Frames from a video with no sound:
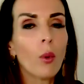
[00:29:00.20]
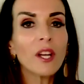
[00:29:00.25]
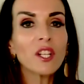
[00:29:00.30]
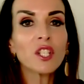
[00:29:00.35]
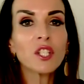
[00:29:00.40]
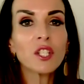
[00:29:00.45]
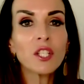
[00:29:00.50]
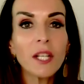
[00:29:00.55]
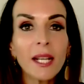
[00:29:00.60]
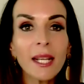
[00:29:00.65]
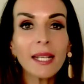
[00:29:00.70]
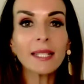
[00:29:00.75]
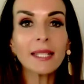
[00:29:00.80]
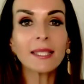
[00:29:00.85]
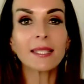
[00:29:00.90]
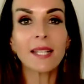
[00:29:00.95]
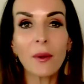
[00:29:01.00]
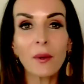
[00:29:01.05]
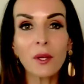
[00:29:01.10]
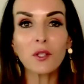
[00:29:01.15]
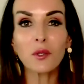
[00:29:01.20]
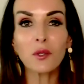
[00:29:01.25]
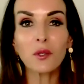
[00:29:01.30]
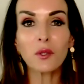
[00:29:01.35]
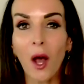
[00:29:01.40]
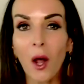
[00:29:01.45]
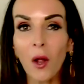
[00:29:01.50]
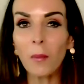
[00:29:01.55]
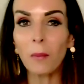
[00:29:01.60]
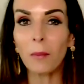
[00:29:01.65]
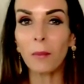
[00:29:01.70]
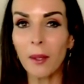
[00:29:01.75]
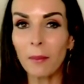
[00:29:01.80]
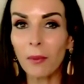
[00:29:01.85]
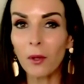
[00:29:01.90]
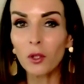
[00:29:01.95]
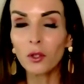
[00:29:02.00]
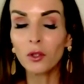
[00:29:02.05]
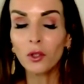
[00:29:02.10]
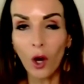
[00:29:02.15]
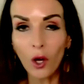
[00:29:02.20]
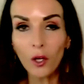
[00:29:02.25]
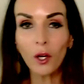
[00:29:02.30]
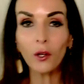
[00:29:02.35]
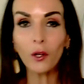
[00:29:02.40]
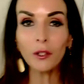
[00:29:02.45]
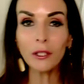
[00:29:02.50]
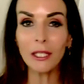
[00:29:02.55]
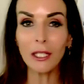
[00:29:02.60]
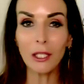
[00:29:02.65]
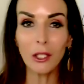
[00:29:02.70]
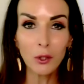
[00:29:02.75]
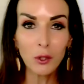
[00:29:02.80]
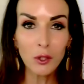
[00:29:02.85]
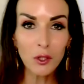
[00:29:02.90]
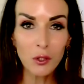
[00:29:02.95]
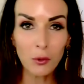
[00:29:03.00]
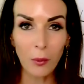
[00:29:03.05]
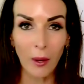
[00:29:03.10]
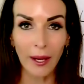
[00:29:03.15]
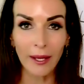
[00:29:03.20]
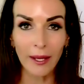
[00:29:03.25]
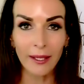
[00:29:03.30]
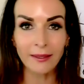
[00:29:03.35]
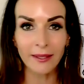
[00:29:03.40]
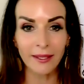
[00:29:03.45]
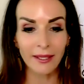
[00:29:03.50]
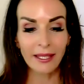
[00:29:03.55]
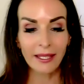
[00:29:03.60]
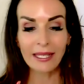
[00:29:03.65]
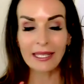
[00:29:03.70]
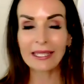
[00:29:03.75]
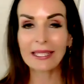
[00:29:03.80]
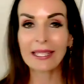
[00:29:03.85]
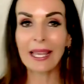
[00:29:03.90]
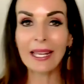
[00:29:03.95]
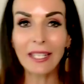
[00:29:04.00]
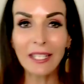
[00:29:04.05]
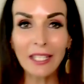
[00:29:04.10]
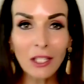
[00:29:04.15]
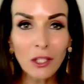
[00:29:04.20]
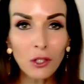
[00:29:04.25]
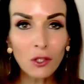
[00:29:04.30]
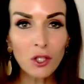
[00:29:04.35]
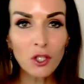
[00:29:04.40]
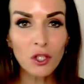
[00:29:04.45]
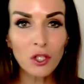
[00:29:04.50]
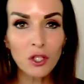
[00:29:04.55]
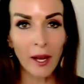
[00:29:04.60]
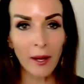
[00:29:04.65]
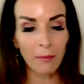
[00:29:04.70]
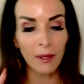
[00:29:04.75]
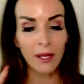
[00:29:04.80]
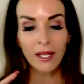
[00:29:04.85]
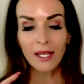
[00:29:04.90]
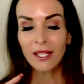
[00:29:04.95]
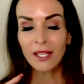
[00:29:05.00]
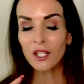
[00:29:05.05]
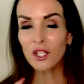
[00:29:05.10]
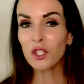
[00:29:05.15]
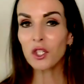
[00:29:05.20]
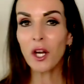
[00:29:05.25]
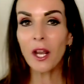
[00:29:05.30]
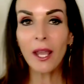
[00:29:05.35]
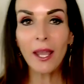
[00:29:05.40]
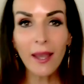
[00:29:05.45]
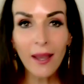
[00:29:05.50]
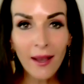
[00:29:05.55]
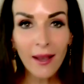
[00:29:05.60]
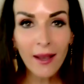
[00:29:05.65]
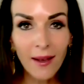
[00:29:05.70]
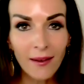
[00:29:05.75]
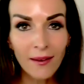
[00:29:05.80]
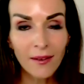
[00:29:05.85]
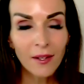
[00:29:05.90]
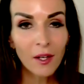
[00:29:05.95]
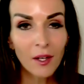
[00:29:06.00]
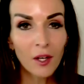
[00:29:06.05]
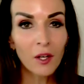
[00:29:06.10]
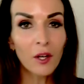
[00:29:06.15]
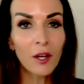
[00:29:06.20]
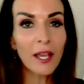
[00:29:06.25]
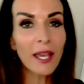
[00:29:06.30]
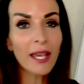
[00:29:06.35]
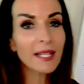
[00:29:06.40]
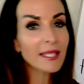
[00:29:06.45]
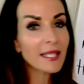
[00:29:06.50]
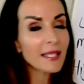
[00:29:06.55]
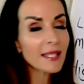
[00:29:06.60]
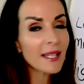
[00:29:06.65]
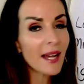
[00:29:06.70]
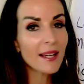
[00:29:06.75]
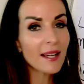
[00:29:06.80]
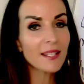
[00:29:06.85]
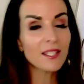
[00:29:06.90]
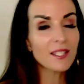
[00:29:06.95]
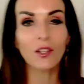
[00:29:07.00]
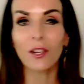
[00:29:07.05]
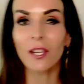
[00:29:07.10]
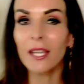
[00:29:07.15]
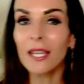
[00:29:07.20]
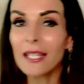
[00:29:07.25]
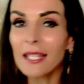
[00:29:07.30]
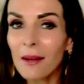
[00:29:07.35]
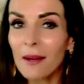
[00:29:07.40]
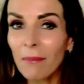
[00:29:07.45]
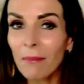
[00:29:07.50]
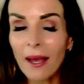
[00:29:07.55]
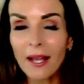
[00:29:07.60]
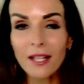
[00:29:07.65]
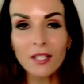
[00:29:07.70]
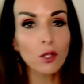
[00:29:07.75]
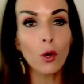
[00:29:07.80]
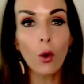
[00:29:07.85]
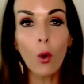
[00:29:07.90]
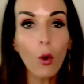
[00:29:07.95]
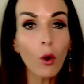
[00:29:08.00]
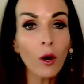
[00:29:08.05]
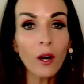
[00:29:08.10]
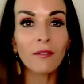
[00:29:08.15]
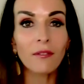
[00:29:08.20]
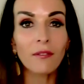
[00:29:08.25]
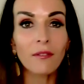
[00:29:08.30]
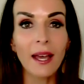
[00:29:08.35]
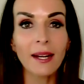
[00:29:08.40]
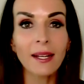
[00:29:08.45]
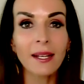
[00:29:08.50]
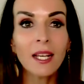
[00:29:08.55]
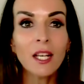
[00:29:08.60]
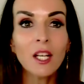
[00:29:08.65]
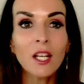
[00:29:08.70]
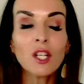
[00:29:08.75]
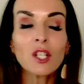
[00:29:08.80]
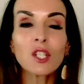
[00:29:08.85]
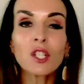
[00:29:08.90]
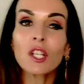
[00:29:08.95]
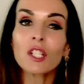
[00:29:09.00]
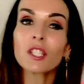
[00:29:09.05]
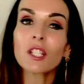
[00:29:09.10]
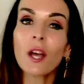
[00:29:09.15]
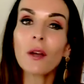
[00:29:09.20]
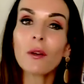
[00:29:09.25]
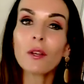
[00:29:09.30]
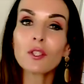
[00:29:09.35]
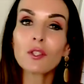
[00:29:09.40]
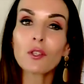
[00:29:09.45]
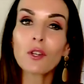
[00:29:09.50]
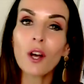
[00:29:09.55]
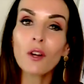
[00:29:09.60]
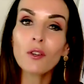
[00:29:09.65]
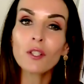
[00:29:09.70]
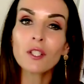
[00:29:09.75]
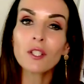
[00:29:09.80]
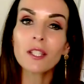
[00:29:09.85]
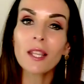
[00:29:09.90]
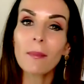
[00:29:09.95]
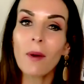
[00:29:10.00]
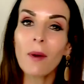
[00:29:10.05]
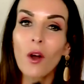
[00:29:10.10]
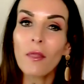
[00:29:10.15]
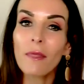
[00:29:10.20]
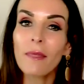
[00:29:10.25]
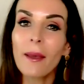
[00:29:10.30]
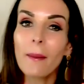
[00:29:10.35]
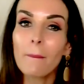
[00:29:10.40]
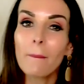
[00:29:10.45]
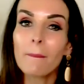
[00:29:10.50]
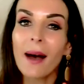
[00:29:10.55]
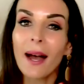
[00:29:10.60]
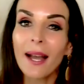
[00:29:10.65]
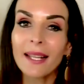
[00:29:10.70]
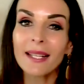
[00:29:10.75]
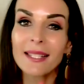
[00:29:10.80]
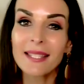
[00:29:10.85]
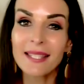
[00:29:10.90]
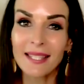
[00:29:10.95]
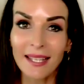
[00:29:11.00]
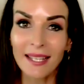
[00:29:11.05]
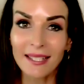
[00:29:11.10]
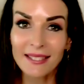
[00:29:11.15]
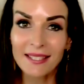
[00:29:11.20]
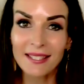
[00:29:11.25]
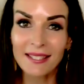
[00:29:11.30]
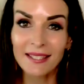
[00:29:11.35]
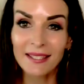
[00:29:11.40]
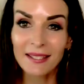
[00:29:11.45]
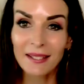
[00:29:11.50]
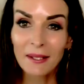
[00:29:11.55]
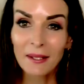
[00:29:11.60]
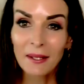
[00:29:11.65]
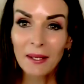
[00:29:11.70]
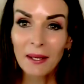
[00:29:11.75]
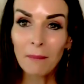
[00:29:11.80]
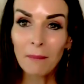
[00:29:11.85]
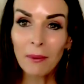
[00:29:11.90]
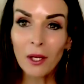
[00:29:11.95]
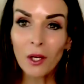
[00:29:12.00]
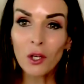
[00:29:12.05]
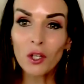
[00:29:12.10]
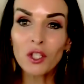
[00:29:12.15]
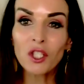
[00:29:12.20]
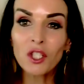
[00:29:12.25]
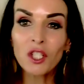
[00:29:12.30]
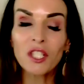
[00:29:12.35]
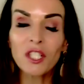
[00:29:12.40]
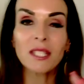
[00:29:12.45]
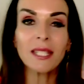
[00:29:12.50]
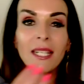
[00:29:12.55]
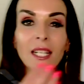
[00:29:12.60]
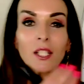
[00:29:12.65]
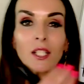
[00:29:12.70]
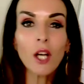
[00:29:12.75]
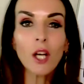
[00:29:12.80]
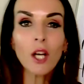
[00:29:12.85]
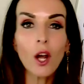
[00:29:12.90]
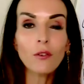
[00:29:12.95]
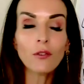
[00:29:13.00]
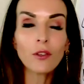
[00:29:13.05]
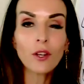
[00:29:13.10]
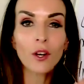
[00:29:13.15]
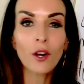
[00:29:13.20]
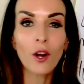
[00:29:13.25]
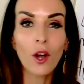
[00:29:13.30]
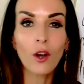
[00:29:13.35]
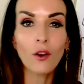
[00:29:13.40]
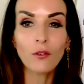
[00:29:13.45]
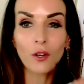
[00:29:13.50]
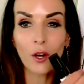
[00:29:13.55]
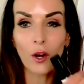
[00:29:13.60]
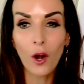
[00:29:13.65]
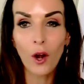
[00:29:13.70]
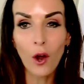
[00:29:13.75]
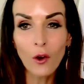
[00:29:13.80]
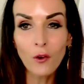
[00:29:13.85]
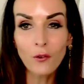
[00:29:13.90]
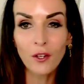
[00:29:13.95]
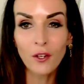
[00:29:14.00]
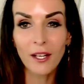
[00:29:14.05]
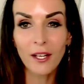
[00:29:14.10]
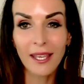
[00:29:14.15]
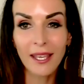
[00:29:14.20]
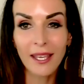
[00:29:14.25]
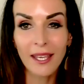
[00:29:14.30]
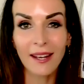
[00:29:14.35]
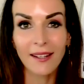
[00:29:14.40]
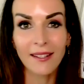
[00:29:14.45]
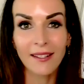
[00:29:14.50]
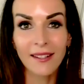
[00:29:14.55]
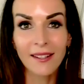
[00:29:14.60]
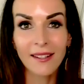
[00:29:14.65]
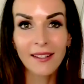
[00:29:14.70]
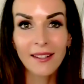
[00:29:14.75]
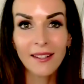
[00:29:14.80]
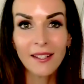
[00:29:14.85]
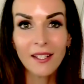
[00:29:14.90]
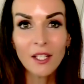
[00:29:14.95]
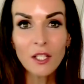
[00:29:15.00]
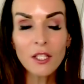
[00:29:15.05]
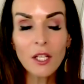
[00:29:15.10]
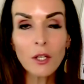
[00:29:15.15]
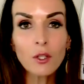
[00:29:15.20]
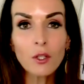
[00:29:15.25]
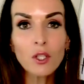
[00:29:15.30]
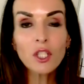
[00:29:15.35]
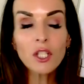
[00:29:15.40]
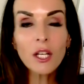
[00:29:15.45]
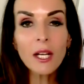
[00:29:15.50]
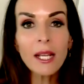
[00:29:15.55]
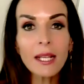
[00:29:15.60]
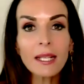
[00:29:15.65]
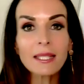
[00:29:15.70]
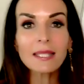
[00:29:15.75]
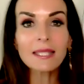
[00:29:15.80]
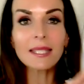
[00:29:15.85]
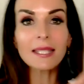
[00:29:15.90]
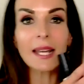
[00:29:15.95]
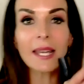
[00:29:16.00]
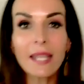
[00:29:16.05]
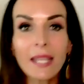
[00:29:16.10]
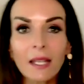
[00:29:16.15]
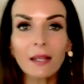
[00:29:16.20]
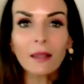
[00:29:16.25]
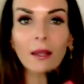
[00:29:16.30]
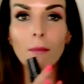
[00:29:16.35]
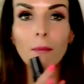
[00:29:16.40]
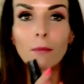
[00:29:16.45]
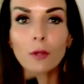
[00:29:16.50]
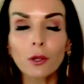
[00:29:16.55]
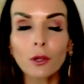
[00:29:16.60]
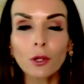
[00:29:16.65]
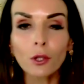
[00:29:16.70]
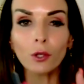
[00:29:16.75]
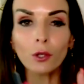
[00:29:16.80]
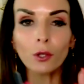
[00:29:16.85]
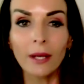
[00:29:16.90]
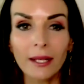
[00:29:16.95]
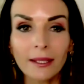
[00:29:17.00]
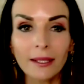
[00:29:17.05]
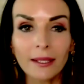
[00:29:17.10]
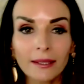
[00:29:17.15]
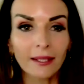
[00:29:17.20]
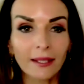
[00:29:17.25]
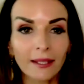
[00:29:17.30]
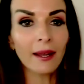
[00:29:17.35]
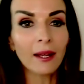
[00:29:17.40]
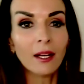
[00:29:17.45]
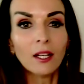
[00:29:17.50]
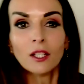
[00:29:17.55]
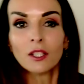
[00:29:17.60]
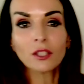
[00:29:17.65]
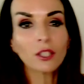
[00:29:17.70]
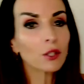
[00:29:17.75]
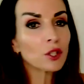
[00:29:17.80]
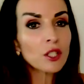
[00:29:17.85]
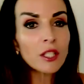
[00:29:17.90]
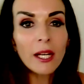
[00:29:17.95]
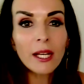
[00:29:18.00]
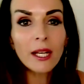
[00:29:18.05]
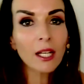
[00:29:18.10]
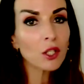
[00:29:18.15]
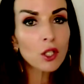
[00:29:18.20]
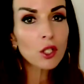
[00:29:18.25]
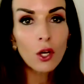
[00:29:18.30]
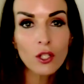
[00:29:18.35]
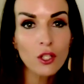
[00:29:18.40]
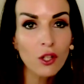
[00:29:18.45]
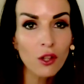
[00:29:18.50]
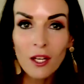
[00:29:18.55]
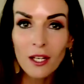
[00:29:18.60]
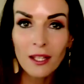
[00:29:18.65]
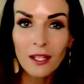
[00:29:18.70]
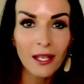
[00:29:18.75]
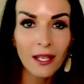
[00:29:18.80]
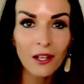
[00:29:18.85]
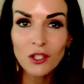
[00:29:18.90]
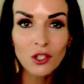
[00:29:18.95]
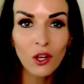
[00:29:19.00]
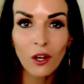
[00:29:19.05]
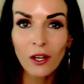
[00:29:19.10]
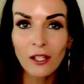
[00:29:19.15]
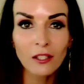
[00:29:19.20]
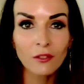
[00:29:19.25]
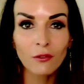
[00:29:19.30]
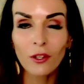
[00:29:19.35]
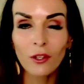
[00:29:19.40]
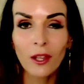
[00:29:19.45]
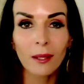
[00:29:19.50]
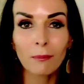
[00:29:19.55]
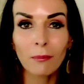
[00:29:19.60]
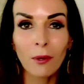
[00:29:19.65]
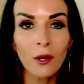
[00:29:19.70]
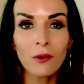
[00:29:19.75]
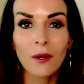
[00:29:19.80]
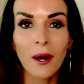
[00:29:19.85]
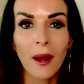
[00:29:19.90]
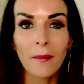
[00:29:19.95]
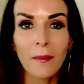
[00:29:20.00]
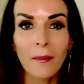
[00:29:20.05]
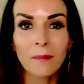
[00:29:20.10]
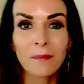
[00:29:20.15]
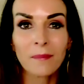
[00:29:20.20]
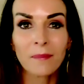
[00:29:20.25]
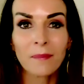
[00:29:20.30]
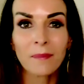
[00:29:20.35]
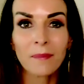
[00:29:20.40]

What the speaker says: where she is going to help people not only lose weight, get into shape, share her exercises, her eating plans, and all of that. She's going to coach them on their mindsets because she's seen it over and over and over again. So she is taking them through it, okay? So she can charge $3,000 for that program